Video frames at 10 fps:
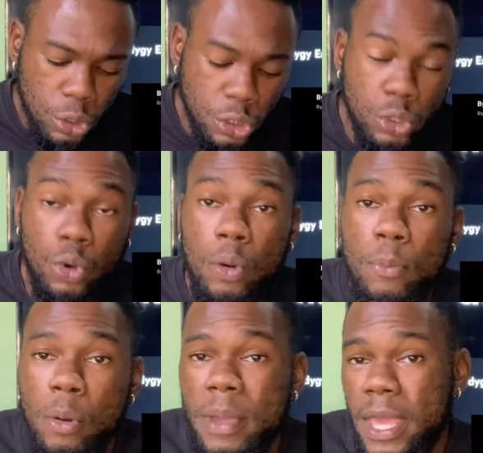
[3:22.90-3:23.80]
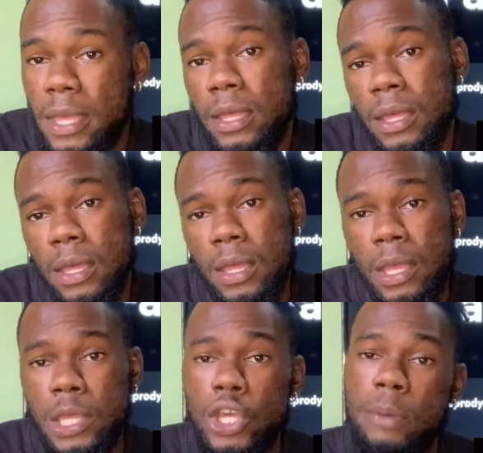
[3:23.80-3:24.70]
Cho, mommy.
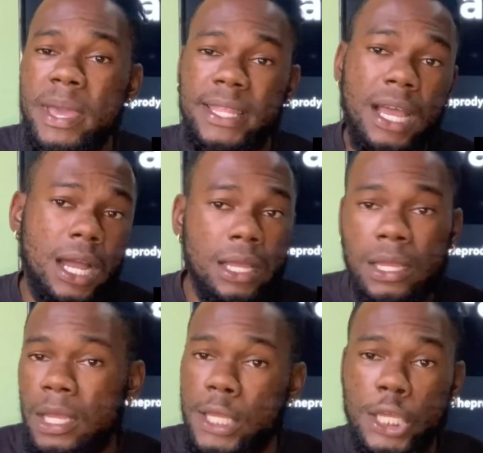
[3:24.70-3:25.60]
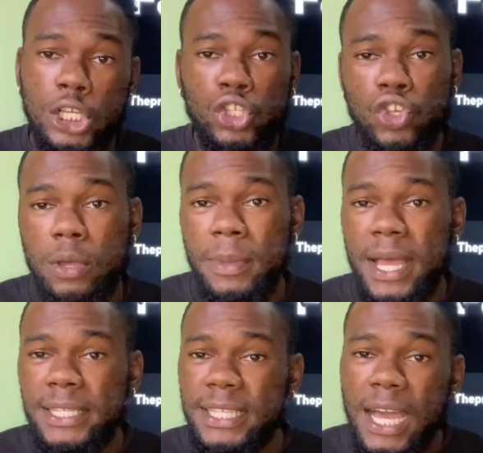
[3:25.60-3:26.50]
You better. You see me,
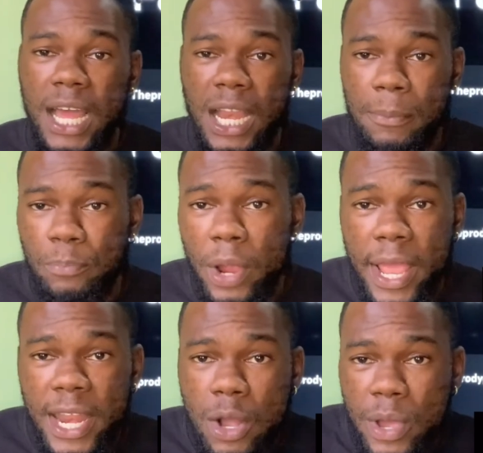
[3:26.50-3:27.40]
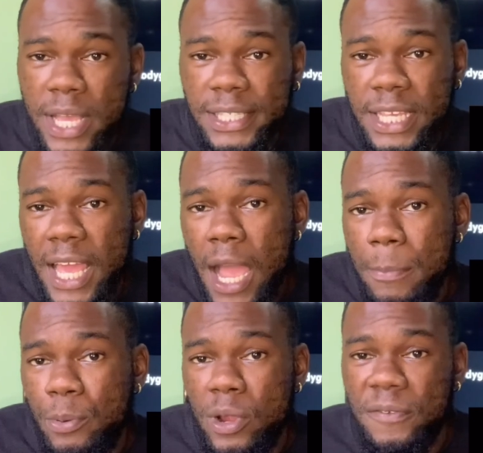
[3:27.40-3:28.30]
I say, all them prayer the way you say, I
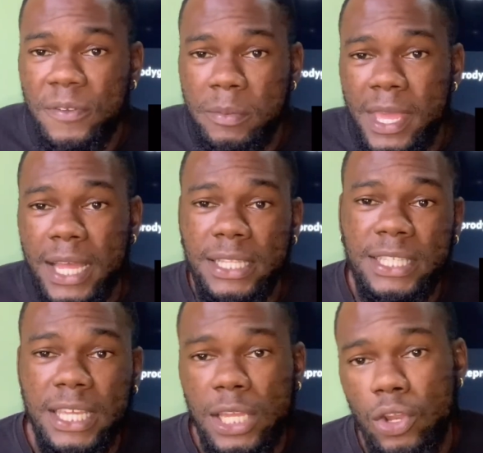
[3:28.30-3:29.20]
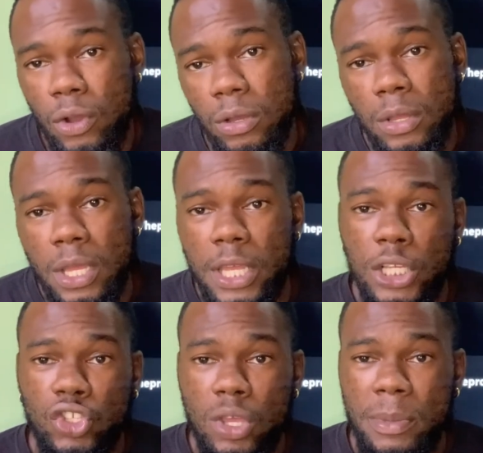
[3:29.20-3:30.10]
pray for me and thing, you know. You
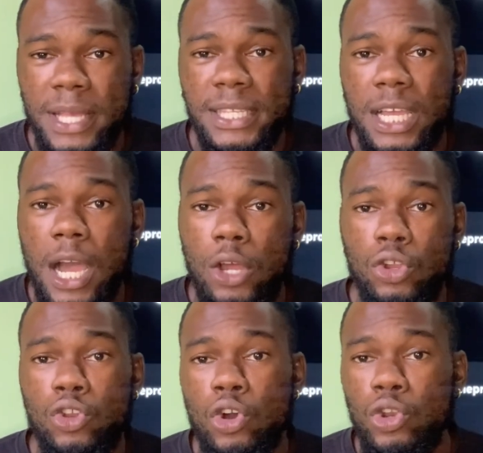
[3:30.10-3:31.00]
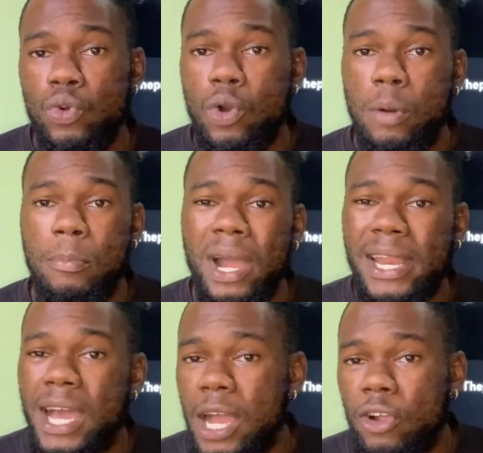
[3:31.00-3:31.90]
see me, I say, cause you don't know
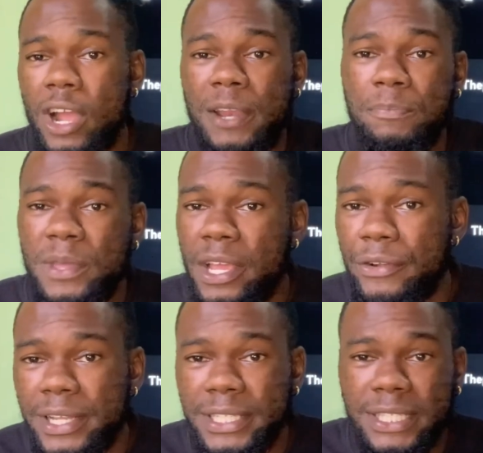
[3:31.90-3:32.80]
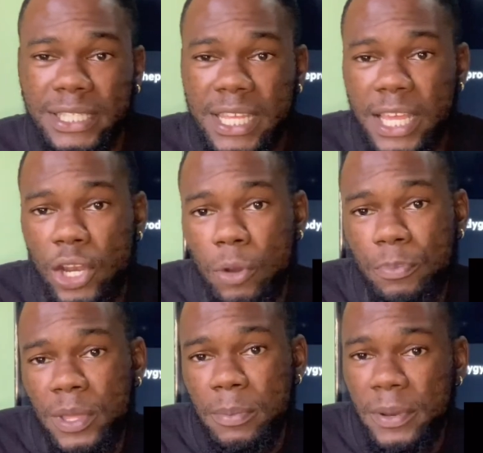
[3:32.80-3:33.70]
mother and grandparents stay, you know,
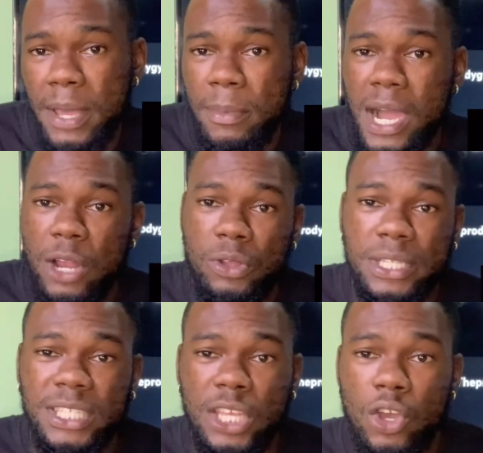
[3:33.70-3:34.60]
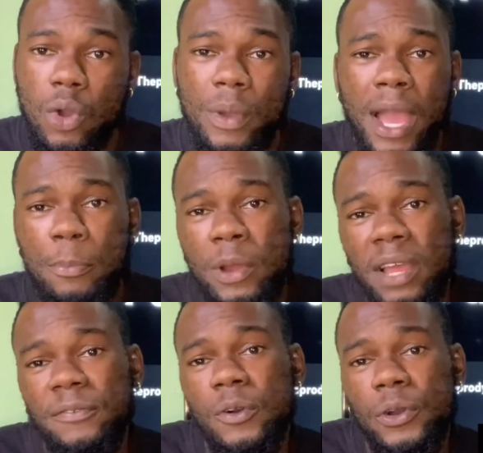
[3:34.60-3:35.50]
people. Them always say, yo, we are
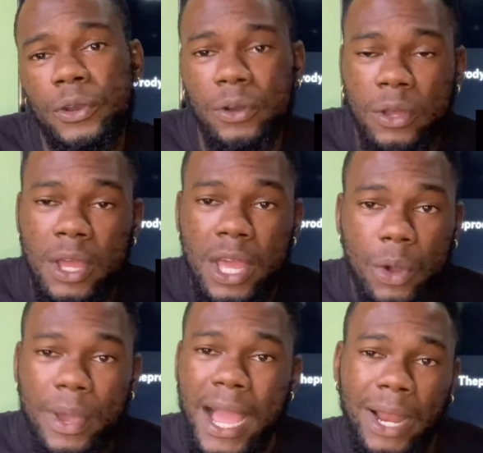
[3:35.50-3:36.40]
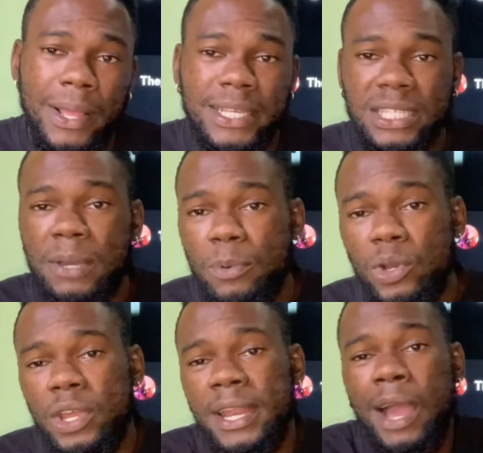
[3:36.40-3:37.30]
praying for you, no? We are asking for
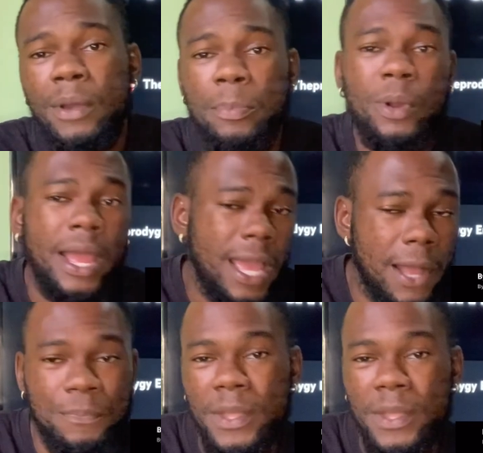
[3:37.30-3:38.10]
you, now we pray.